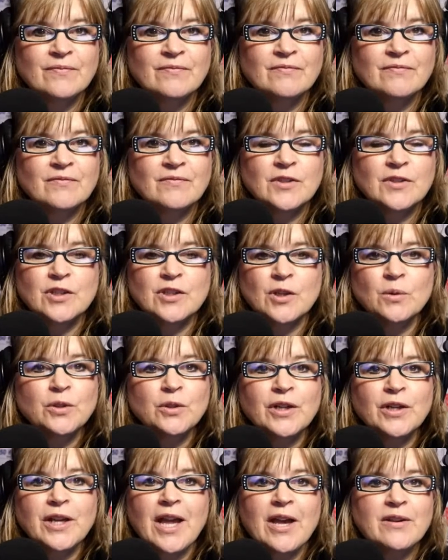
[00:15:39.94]
Don't look
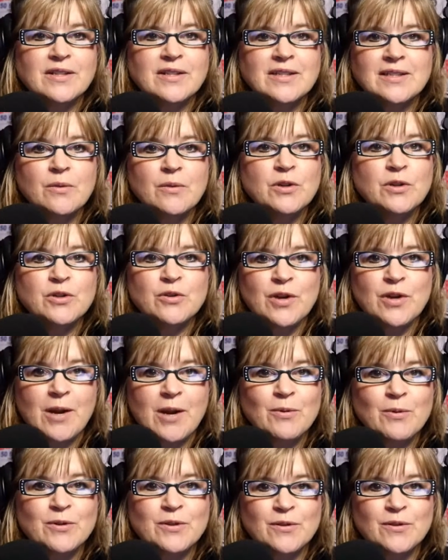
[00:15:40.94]
out and see what your
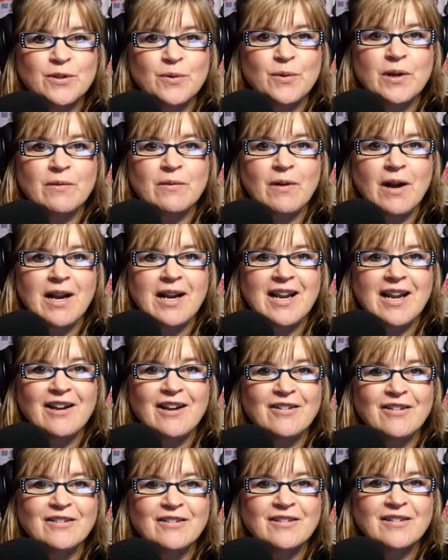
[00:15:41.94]
neighbors are doing right
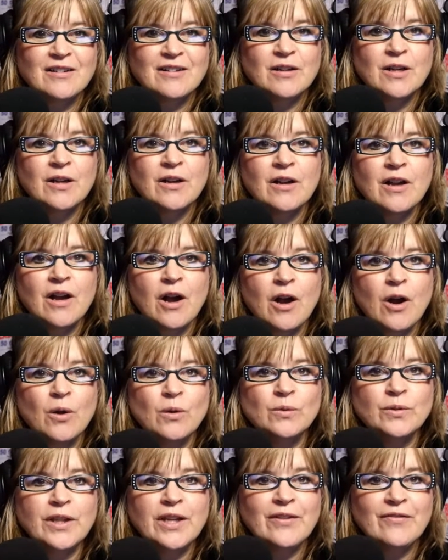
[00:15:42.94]
now.
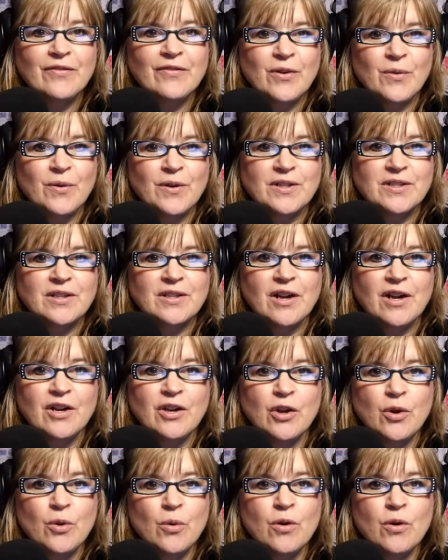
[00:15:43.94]
Only focus on
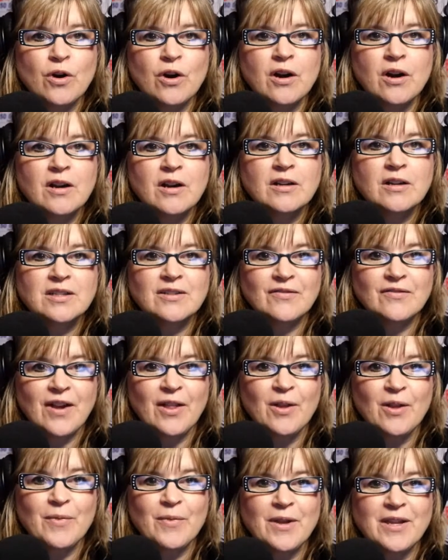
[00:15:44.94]
your
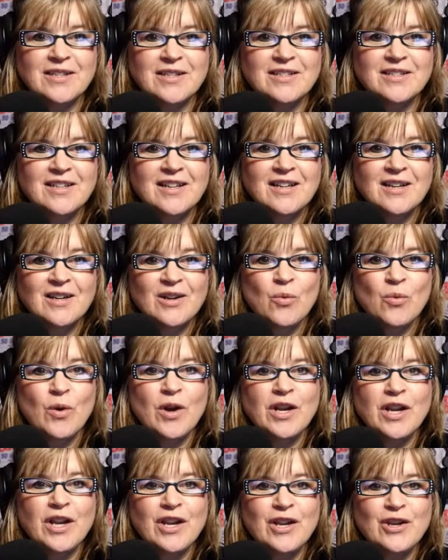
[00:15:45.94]
development.
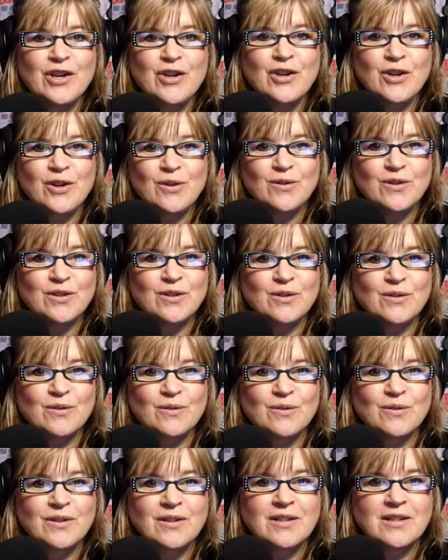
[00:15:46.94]
What can you do
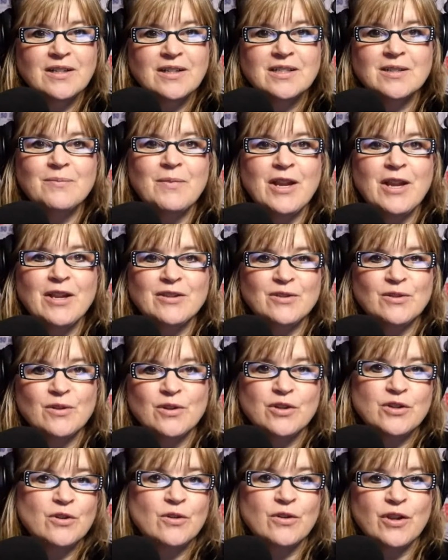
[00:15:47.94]
to make
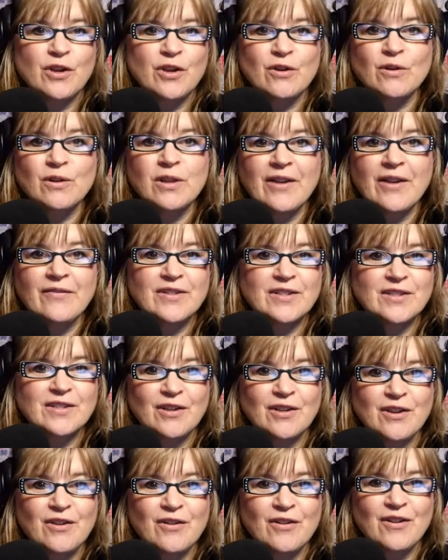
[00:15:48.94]
sure that your life is
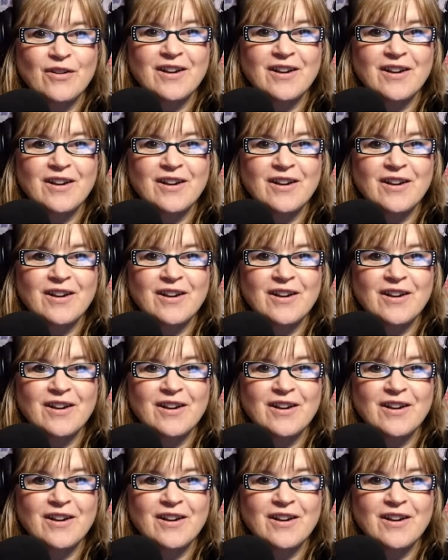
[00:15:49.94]
secure?